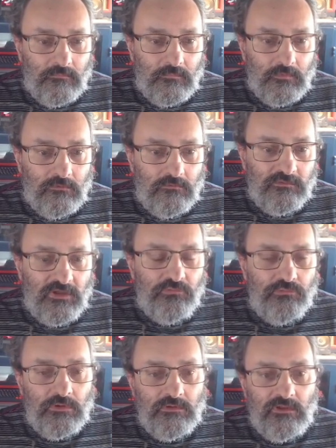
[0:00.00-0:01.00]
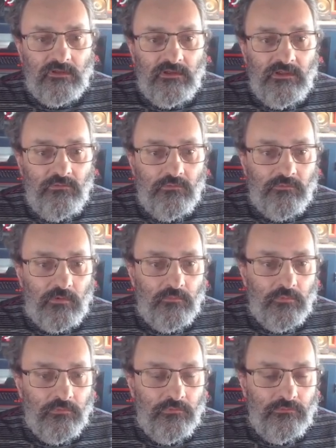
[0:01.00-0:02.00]
So that one can hit you
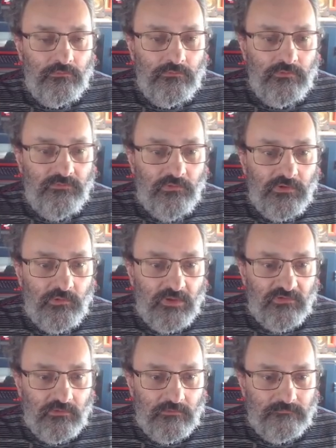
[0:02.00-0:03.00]
from two different directions.